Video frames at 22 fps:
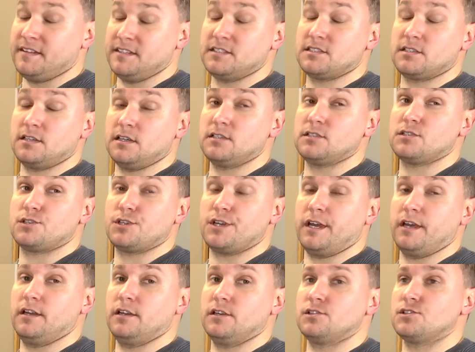This does
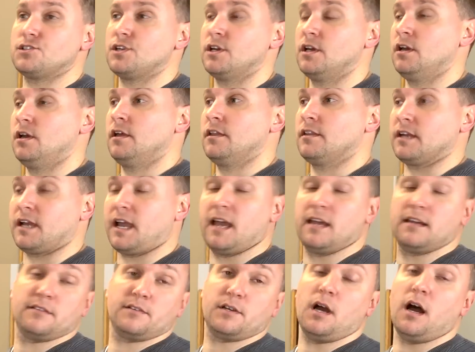change the
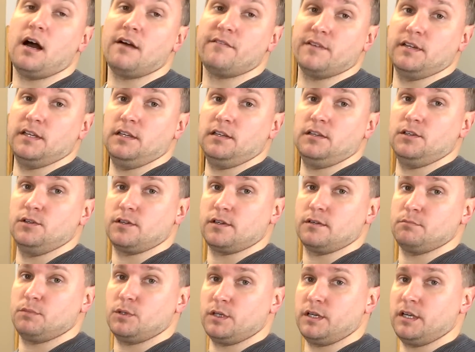kind of coffee
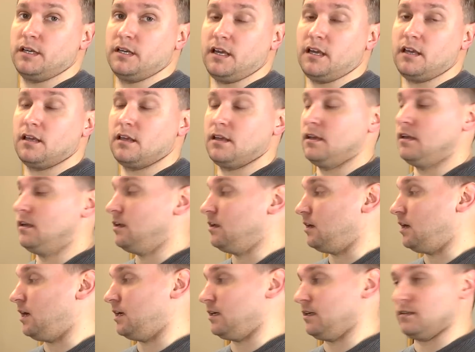you can put in it.
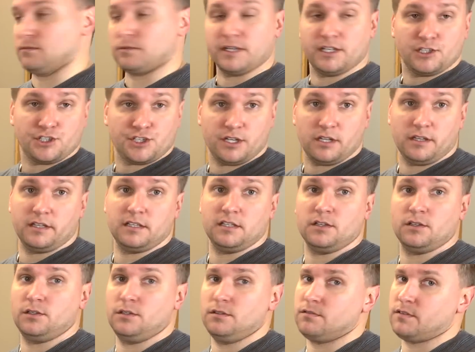On a
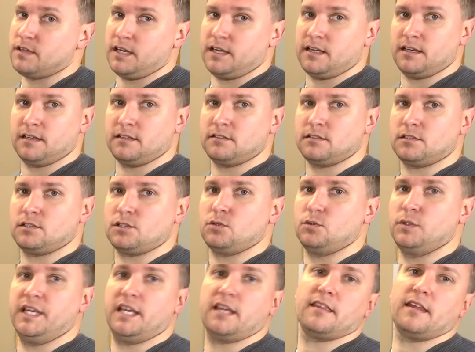Rancilio, you've got to
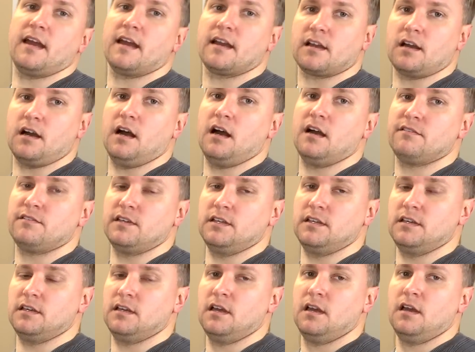tweak that
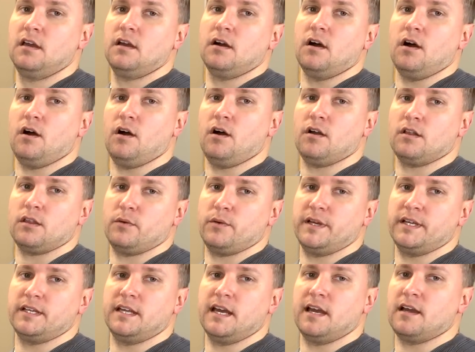coffee all the
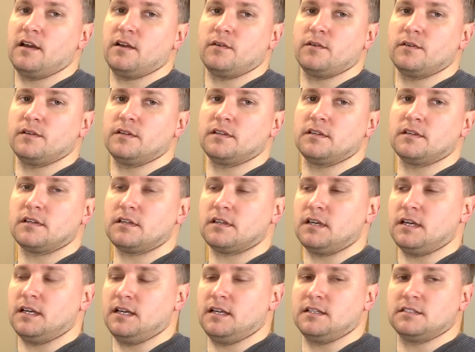way down
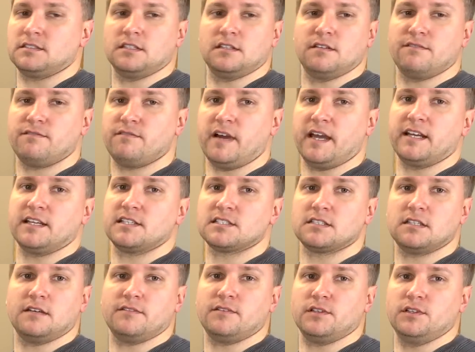to the
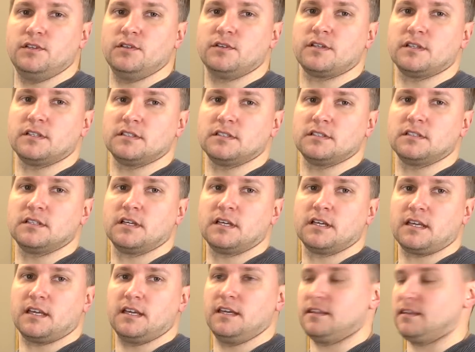finest level you can
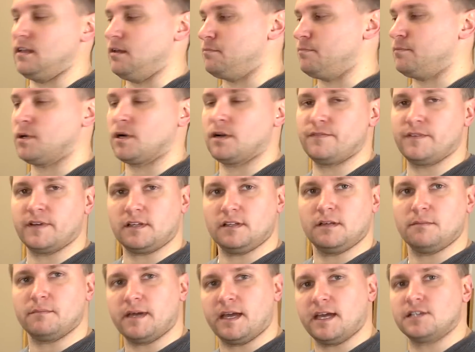get that
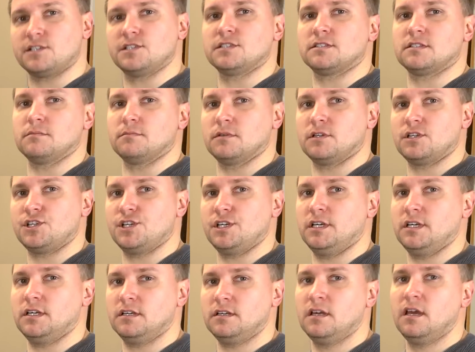perfectly matches the
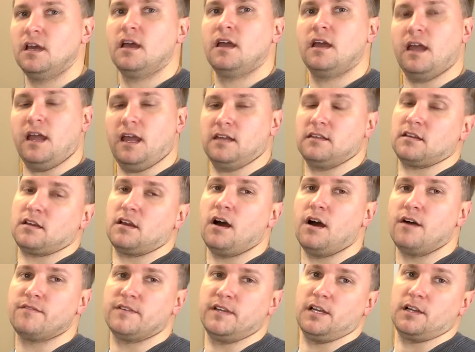machine and the
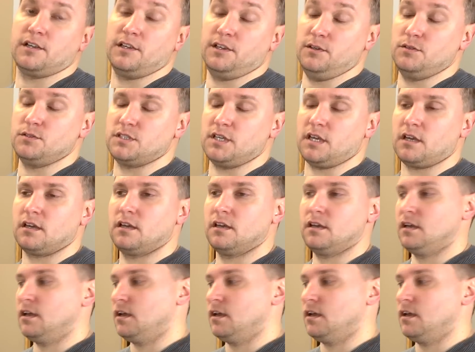coffee you're using.